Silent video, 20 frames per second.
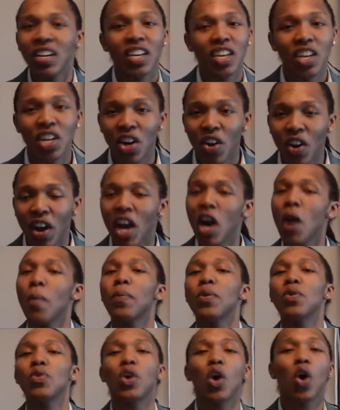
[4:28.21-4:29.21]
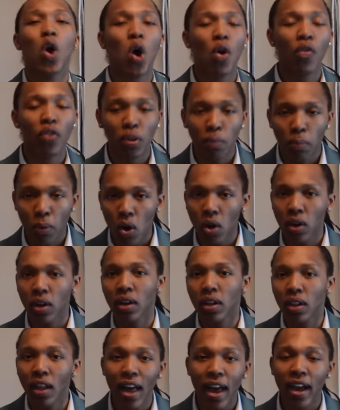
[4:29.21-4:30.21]
you know, help you go over the broken
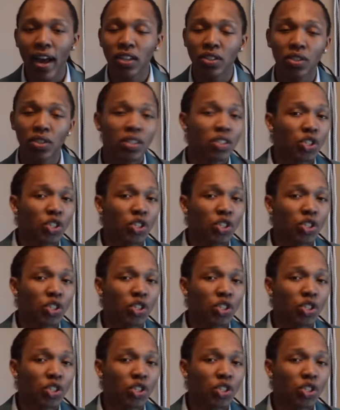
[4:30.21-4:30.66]
glass.